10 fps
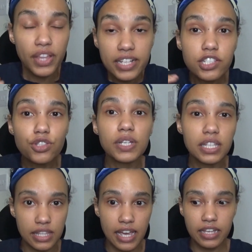These 3
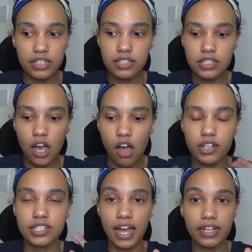things
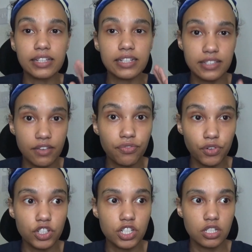are tackling
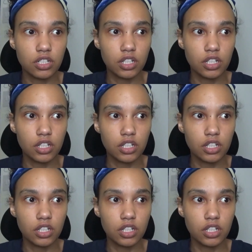different